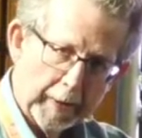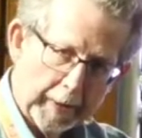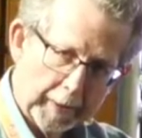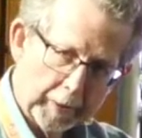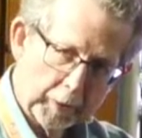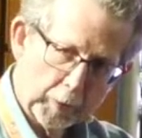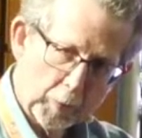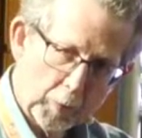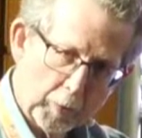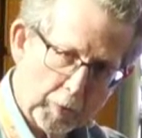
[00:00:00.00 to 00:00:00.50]

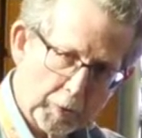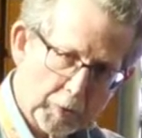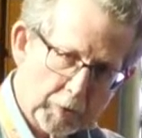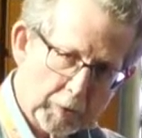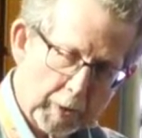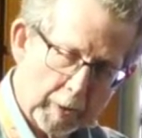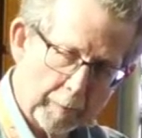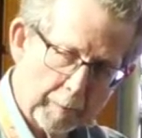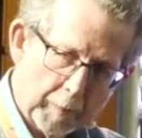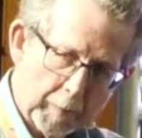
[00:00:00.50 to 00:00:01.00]
And of
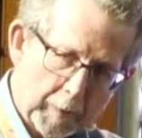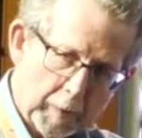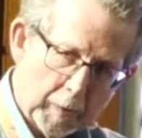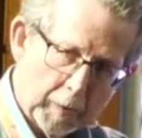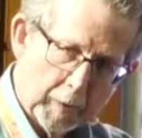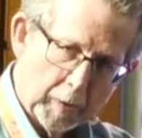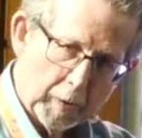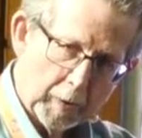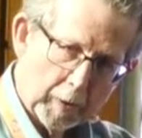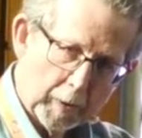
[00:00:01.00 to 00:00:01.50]
course,
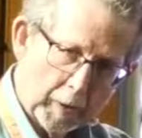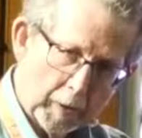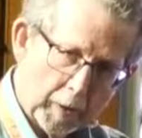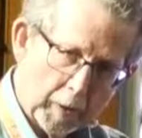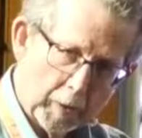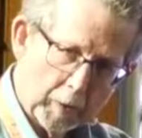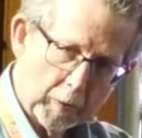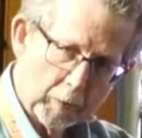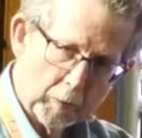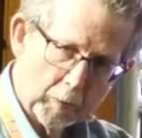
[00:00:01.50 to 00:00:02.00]

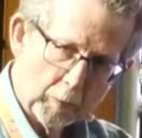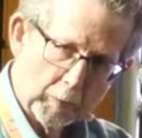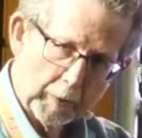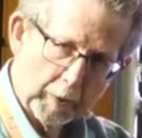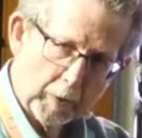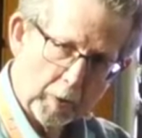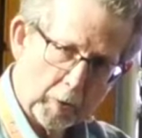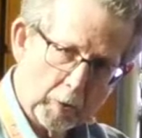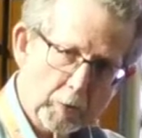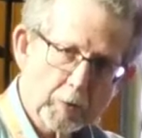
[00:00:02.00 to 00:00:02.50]

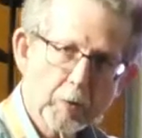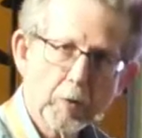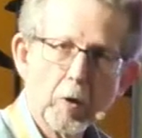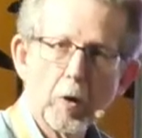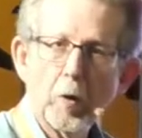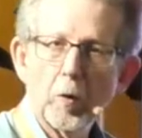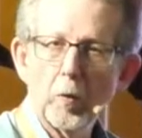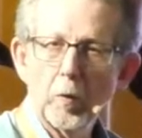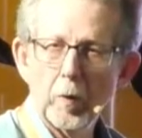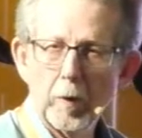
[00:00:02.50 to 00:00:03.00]
we
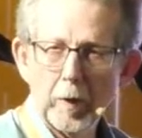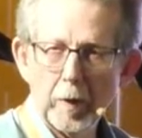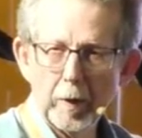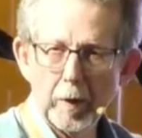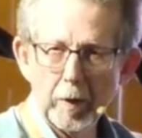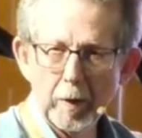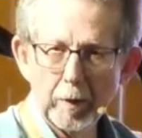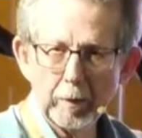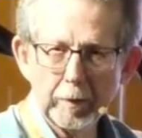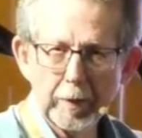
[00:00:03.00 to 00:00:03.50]

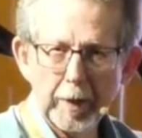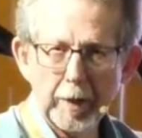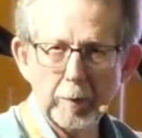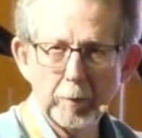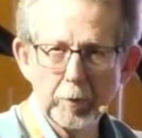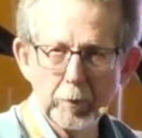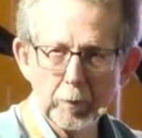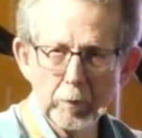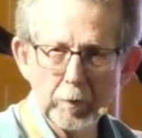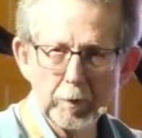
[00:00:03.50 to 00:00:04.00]
also
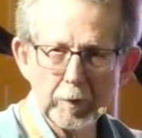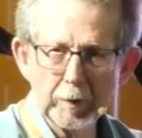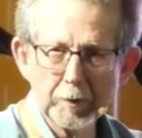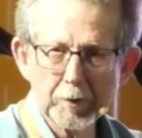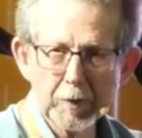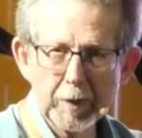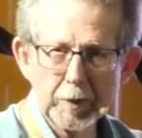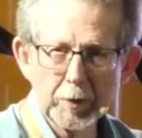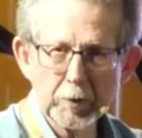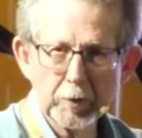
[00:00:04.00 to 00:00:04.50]
came to the
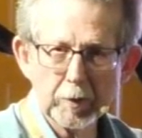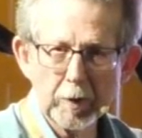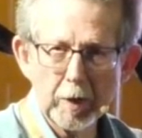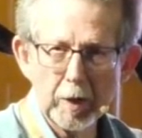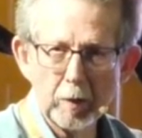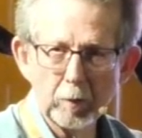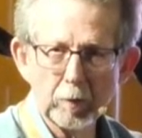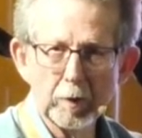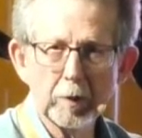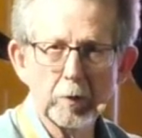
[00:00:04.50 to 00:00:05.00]
realization
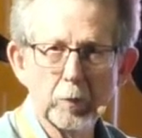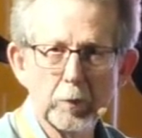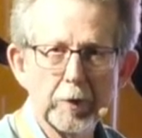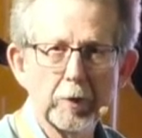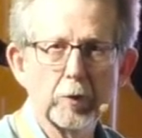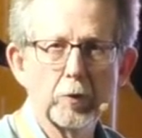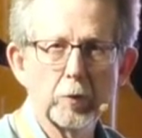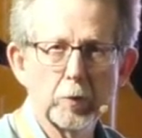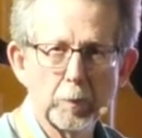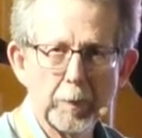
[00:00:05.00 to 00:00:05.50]
how little we
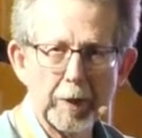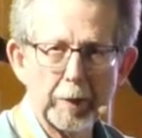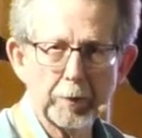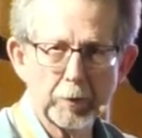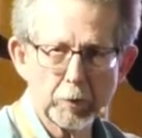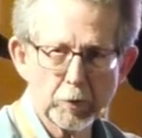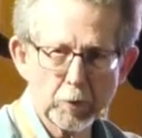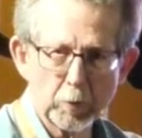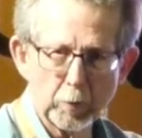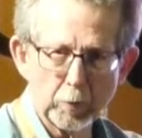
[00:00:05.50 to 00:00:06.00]
knew about
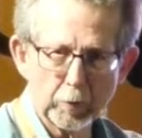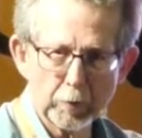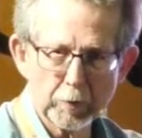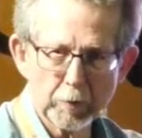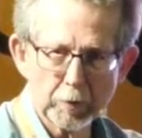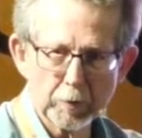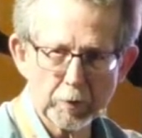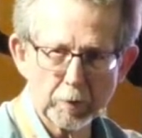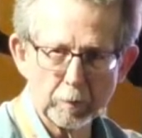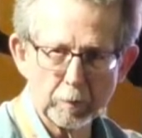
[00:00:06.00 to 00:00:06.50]
the solar
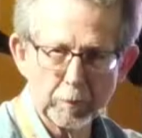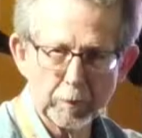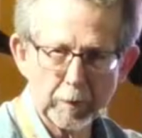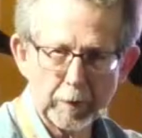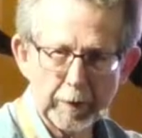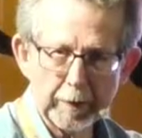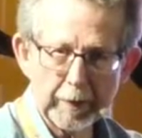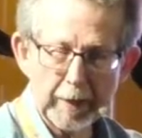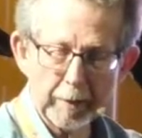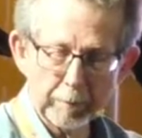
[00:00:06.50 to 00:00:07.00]
system.
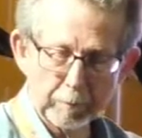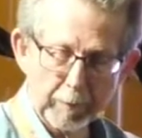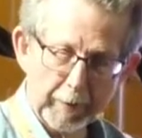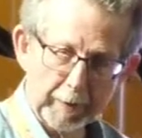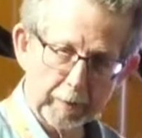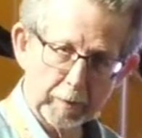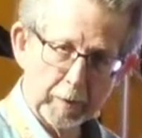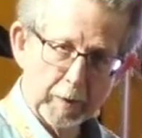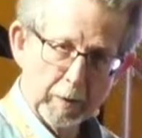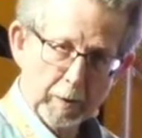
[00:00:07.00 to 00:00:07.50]
And that
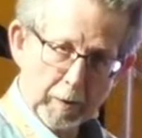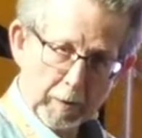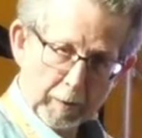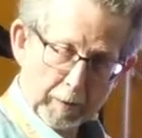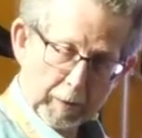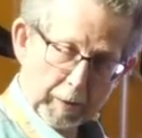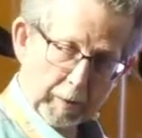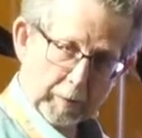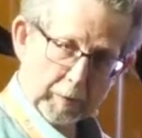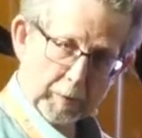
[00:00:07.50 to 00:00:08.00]
meant
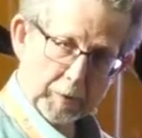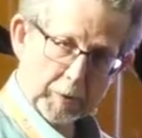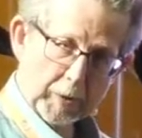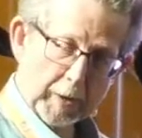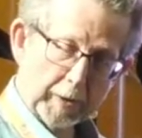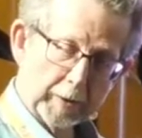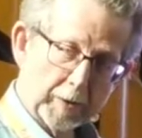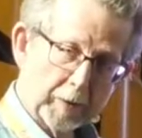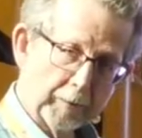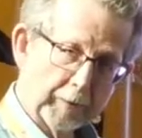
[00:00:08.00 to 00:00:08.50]
that the
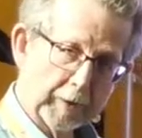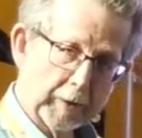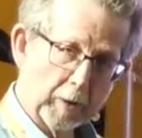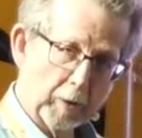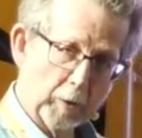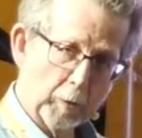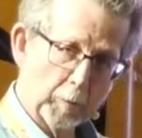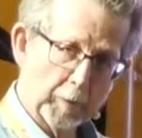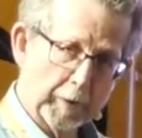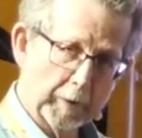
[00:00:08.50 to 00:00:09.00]
scientific
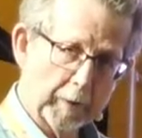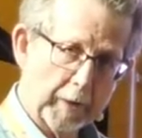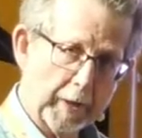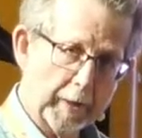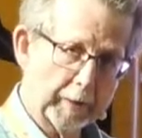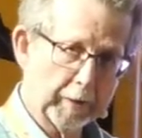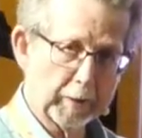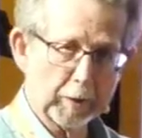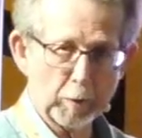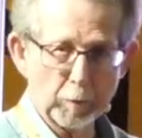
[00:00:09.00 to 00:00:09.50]
element
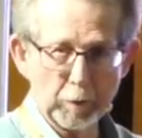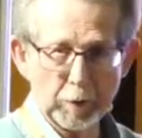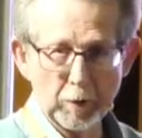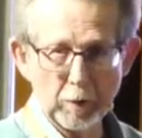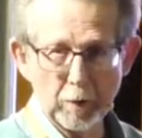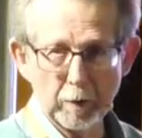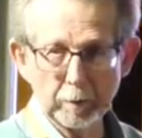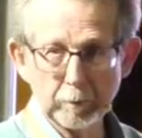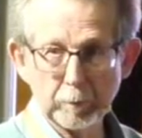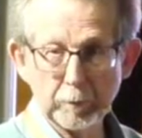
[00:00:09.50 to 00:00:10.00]
had to come
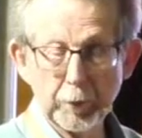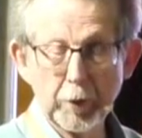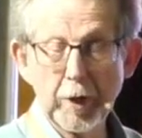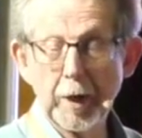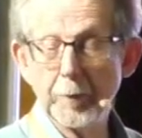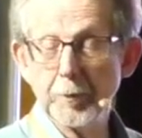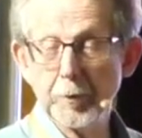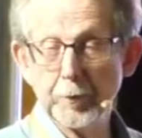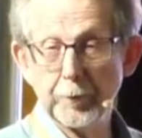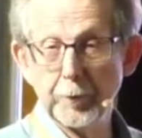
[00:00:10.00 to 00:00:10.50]
along,
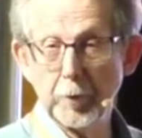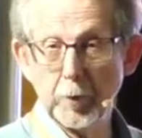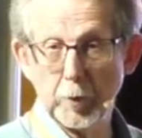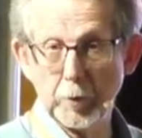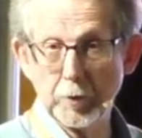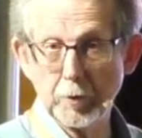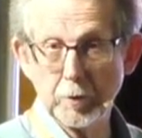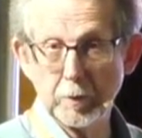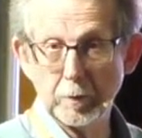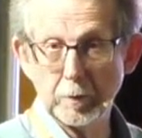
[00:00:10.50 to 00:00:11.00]
perhaps
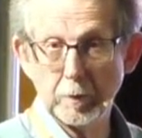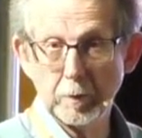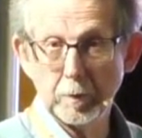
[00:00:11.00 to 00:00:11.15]
first.